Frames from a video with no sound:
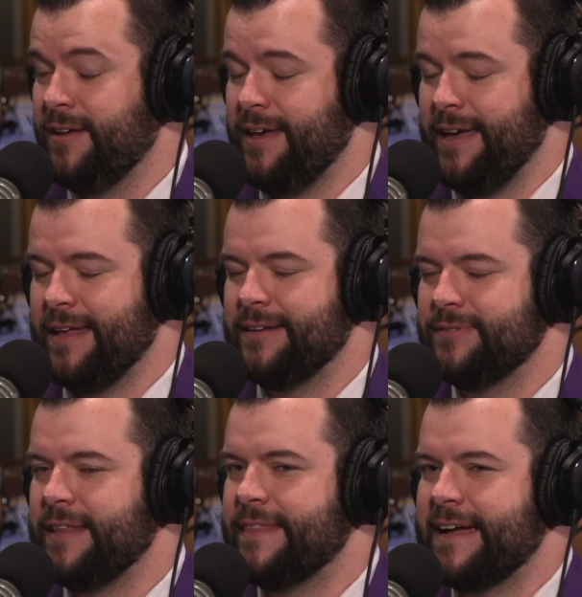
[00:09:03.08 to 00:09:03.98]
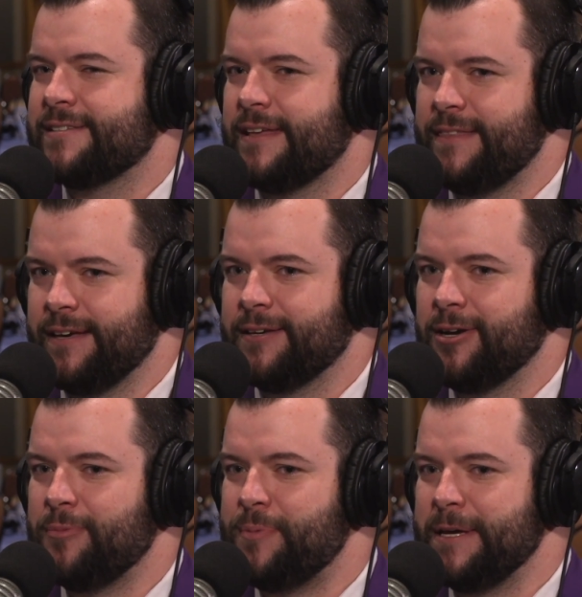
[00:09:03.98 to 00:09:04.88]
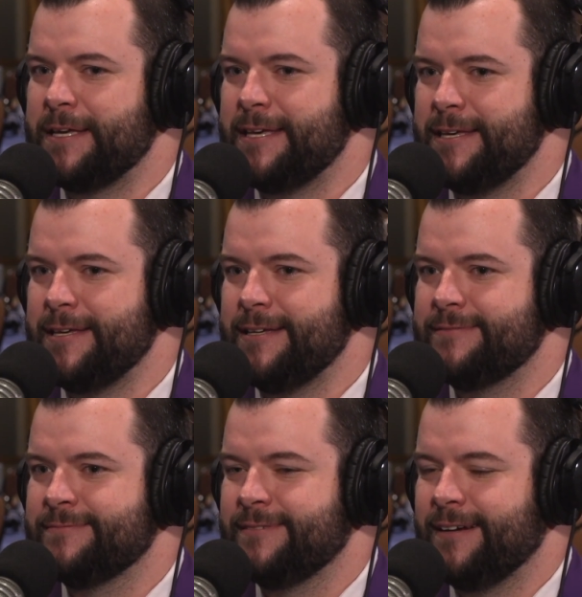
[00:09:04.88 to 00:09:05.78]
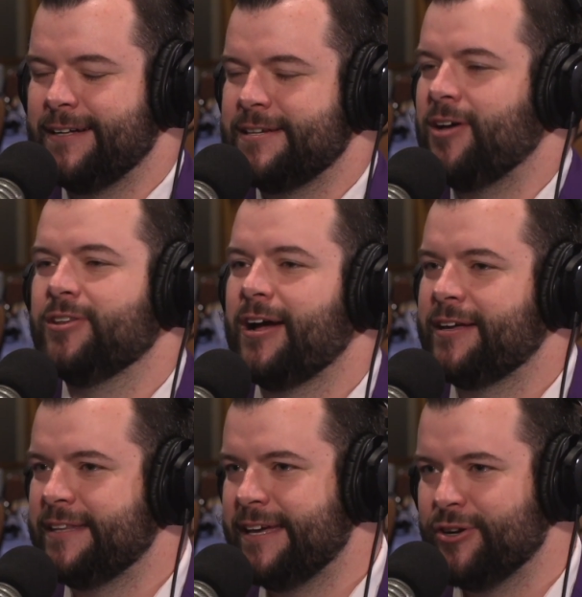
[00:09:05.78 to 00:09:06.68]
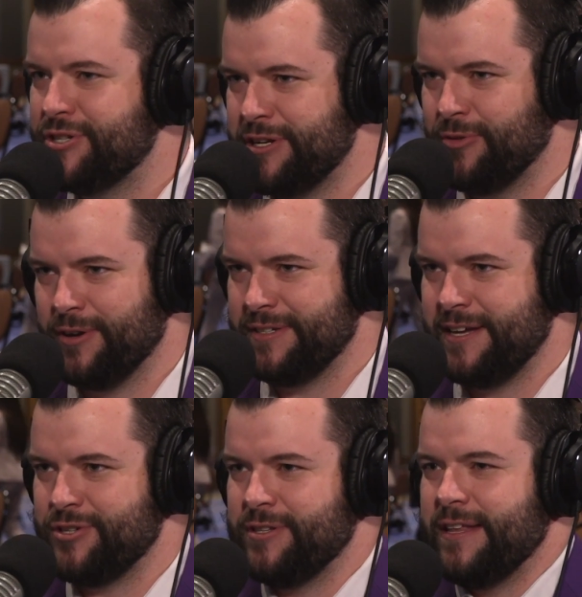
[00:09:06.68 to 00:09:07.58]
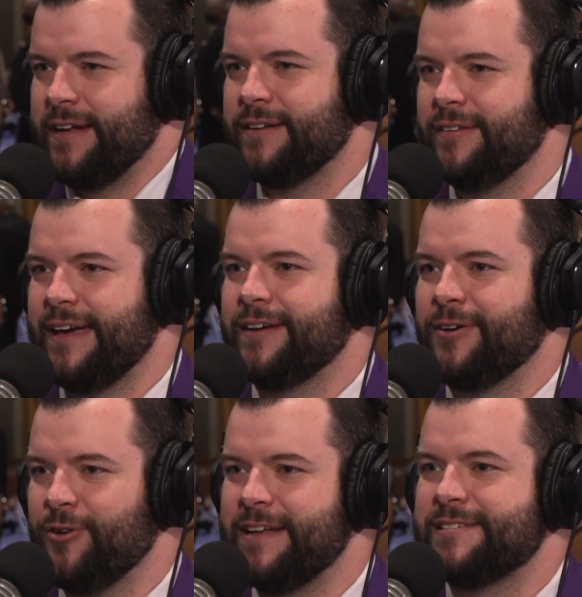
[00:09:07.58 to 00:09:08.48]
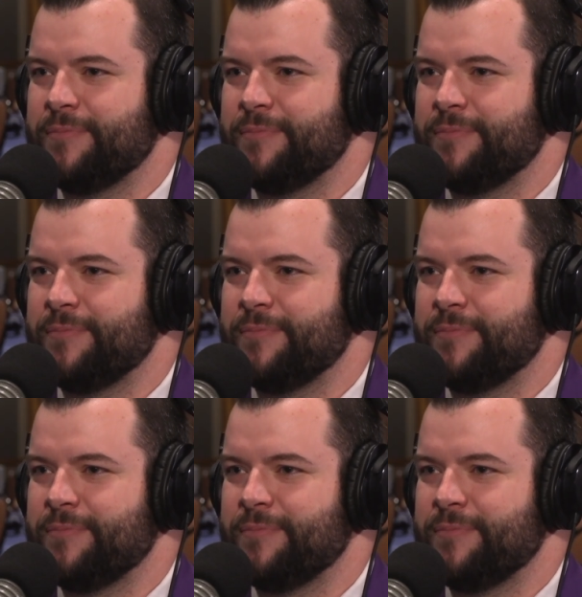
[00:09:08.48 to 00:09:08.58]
And that's, I think, a big key to unlocking the energy in an organization that creates